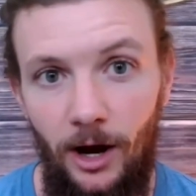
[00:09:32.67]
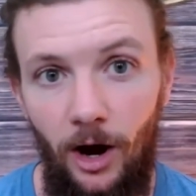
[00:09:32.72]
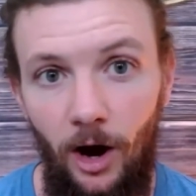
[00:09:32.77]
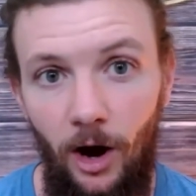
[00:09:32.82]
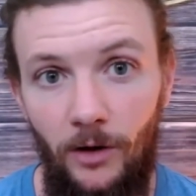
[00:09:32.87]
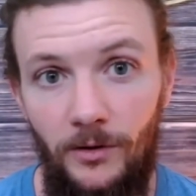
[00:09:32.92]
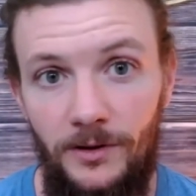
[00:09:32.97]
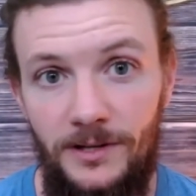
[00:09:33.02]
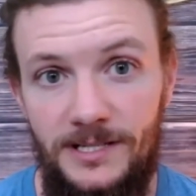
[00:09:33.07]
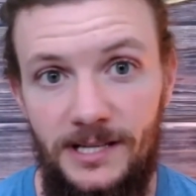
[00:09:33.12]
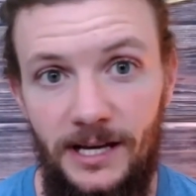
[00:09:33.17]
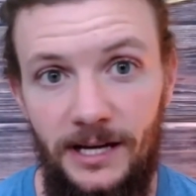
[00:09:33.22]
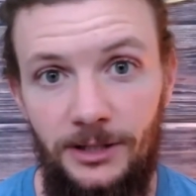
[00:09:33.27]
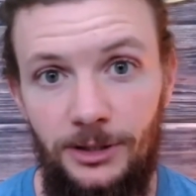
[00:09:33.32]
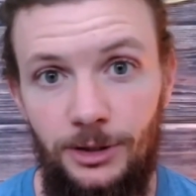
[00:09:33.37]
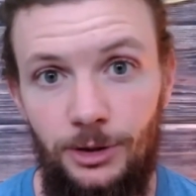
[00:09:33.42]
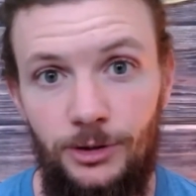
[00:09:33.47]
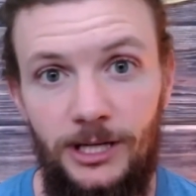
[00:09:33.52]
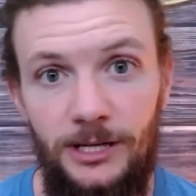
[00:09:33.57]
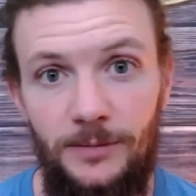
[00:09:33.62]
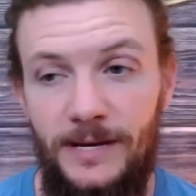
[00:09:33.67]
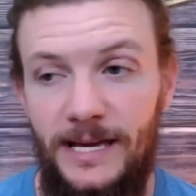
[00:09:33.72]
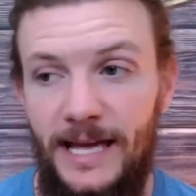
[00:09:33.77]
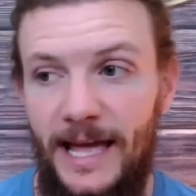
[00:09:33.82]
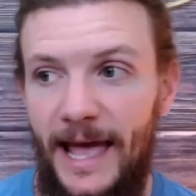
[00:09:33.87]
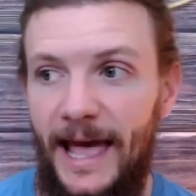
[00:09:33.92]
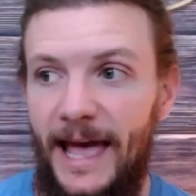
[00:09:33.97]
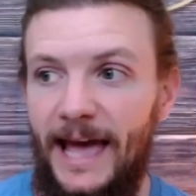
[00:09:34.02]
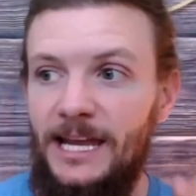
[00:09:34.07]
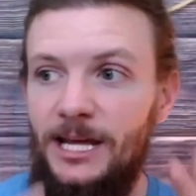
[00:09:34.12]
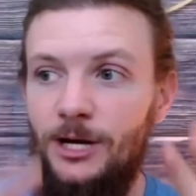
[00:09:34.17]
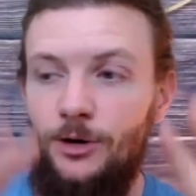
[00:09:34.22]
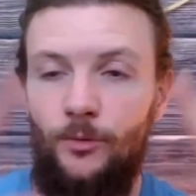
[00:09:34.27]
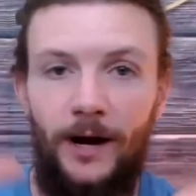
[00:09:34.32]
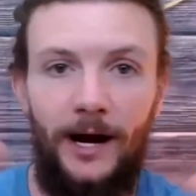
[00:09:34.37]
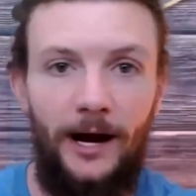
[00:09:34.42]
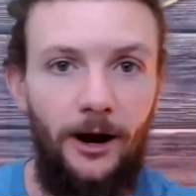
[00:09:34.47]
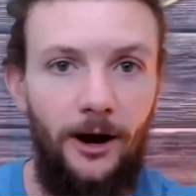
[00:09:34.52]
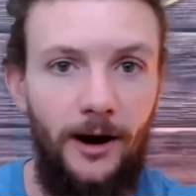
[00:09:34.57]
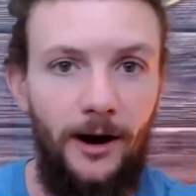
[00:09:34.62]
All of a sudden, you could be
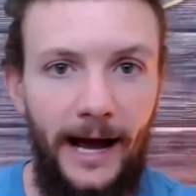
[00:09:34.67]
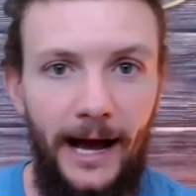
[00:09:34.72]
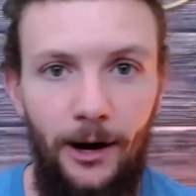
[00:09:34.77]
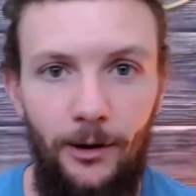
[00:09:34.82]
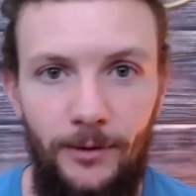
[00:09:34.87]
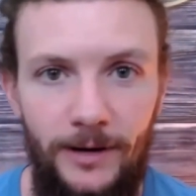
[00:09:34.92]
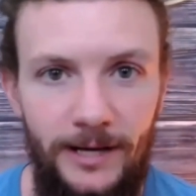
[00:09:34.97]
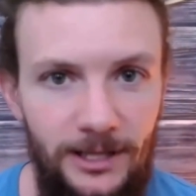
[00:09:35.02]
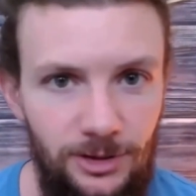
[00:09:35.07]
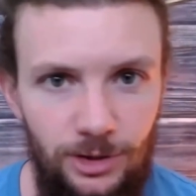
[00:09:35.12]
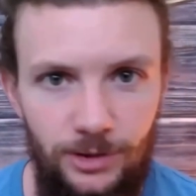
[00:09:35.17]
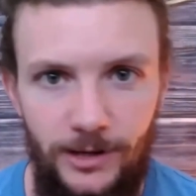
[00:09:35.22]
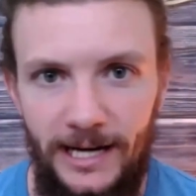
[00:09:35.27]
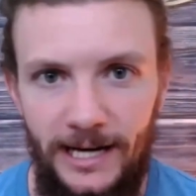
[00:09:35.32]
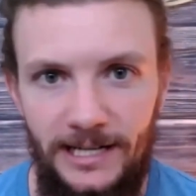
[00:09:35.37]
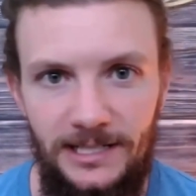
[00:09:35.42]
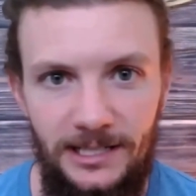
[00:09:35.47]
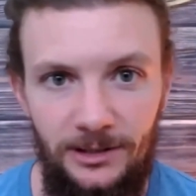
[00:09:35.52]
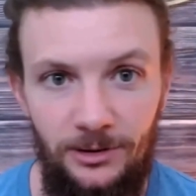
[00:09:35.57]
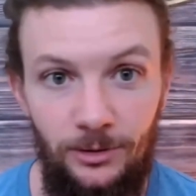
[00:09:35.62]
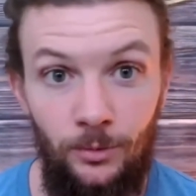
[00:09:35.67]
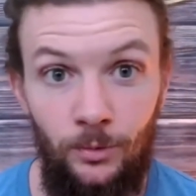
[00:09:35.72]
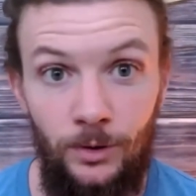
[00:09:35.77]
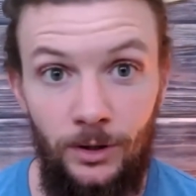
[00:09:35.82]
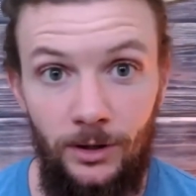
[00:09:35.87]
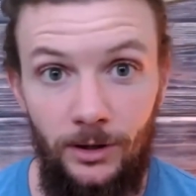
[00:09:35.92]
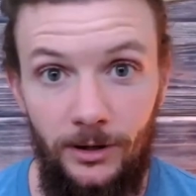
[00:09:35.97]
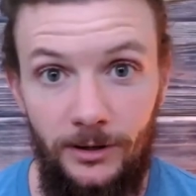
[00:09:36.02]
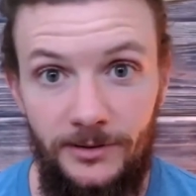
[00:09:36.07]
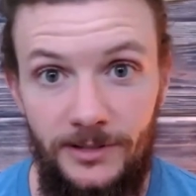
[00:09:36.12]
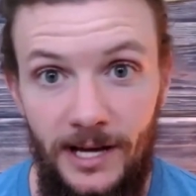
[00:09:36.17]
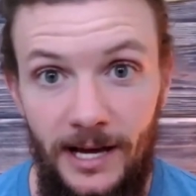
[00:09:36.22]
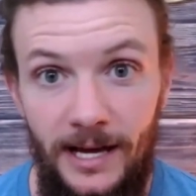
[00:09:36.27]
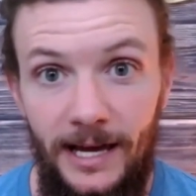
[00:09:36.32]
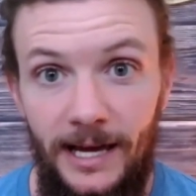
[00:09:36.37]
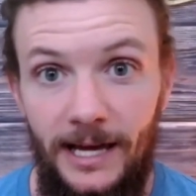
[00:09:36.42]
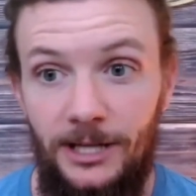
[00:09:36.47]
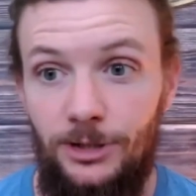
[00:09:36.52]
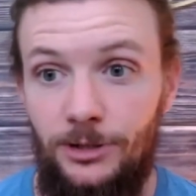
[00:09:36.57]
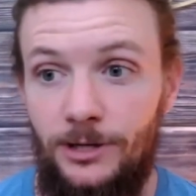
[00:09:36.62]
anywhere out interacting in the world,
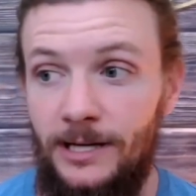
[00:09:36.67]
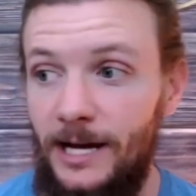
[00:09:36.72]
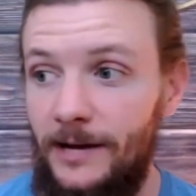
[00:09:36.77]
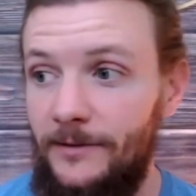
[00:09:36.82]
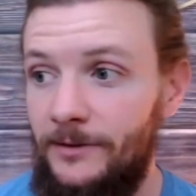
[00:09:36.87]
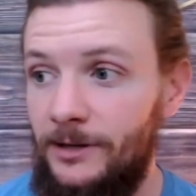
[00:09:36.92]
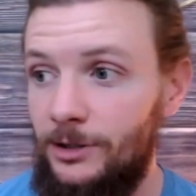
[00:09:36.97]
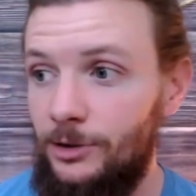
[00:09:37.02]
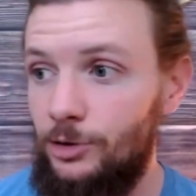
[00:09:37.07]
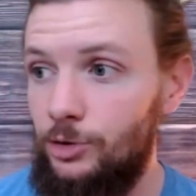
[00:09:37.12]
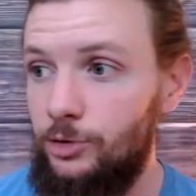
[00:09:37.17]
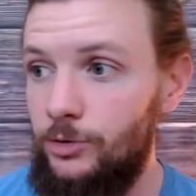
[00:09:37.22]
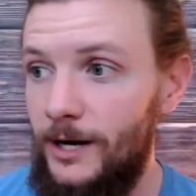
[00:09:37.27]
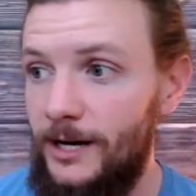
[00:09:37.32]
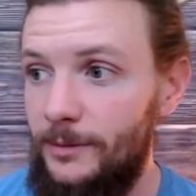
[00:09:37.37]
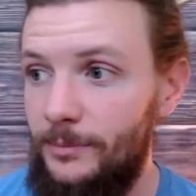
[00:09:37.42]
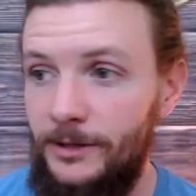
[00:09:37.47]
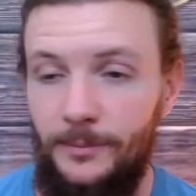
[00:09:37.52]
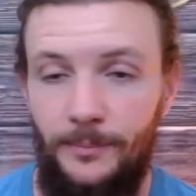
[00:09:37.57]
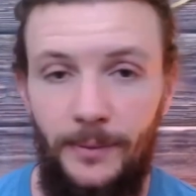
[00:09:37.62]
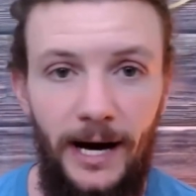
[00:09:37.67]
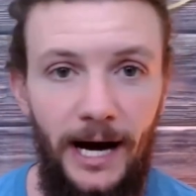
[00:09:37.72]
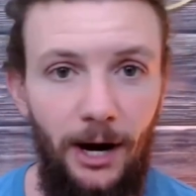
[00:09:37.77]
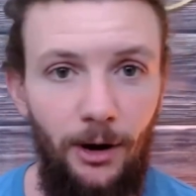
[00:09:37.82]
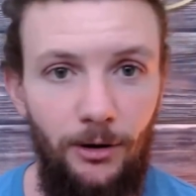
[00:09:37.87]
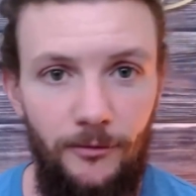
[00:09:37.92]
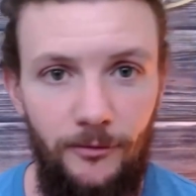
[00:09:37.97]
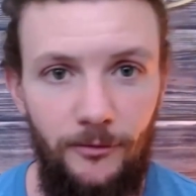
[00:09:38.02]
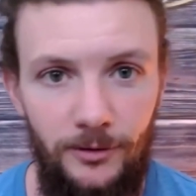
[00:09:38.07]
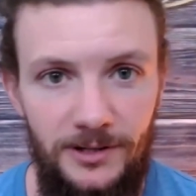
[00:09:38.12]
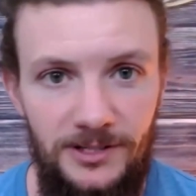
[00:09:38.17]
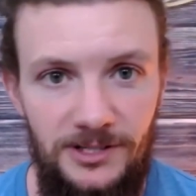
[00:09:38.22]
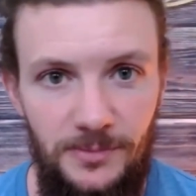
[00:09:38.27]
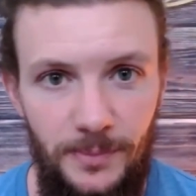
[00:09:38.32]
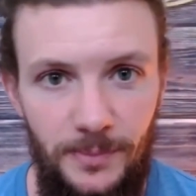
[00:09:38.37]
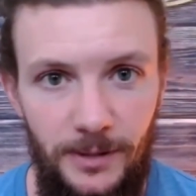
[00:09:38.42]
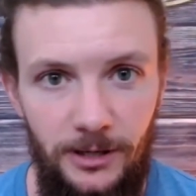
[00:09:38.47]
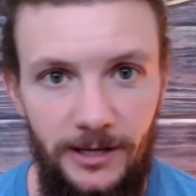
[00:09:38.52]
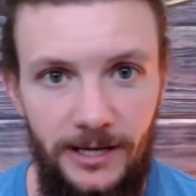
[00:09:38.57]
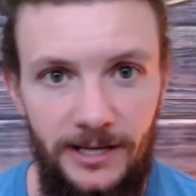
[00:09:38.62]
and you can have an incredibly powerful
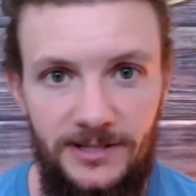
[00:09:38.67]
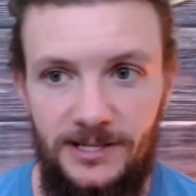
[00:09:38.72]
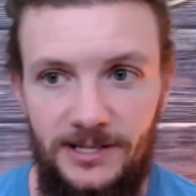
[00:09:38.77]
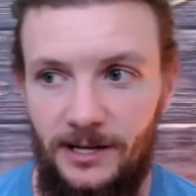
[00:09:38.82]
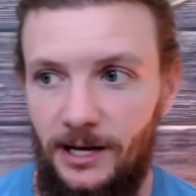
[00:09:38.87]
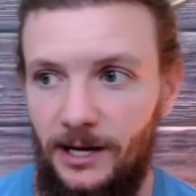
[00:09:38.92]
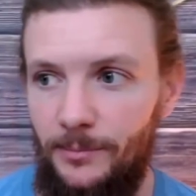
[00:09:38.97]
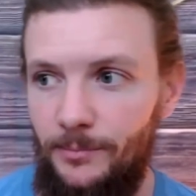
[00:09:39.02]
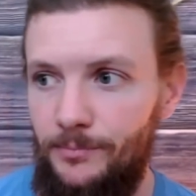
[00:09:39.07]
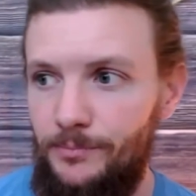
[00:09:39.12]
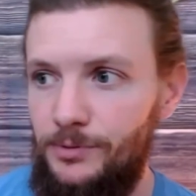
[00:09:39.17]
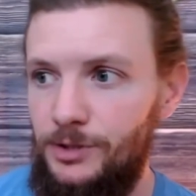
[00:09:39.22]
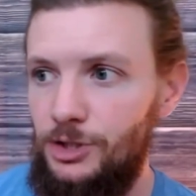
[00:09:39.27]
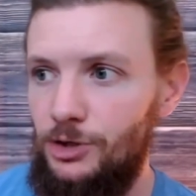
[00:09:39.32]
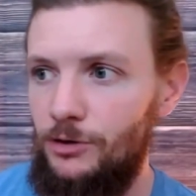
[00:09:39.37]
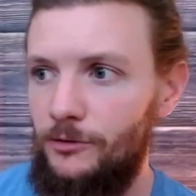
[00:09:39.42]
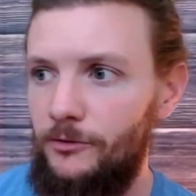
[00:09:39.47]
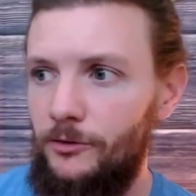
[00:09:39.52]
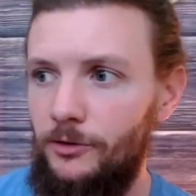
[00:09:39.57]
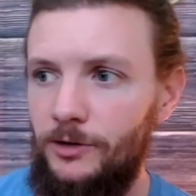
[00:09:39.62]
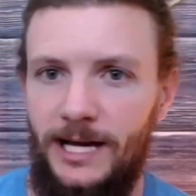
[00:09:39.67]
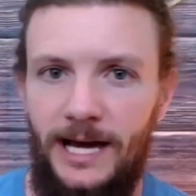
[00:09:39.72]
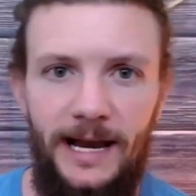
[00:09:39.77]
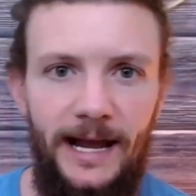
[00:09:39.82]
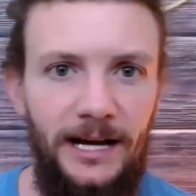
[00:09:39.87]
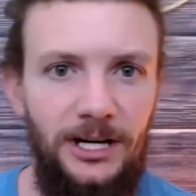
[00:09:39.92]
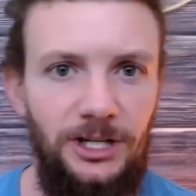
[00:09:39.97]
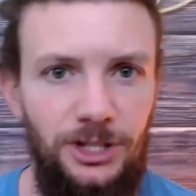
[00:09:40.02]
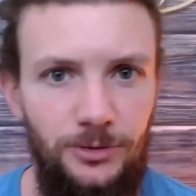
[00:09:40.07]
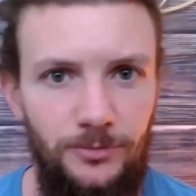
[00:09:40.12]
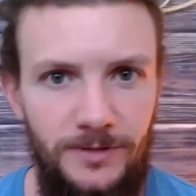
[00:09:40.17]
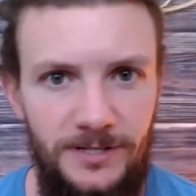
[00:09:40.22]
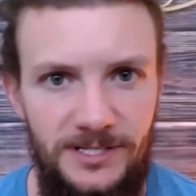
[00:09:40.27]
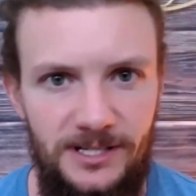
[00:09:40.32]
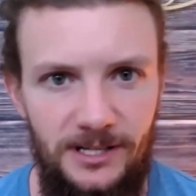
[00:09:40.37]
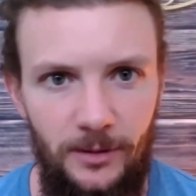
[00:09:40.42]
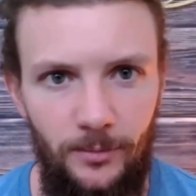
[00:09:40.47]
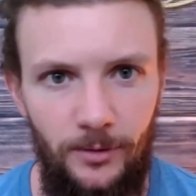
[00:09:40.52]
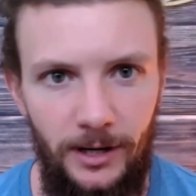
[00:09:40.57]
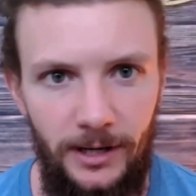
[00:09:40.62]
experience, a beautiful connection with
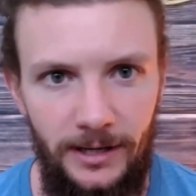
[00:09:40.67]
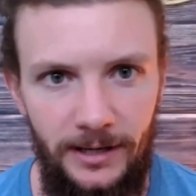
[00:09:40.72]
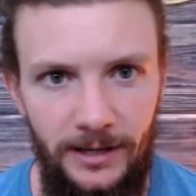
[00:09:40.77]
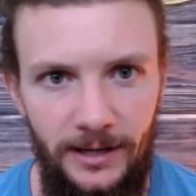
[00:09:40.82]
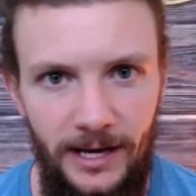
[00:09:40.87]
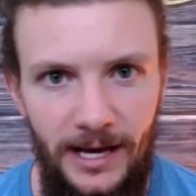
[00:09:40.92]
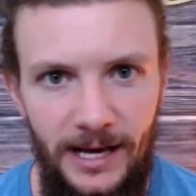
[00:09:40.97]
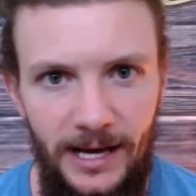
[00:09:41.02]
someone.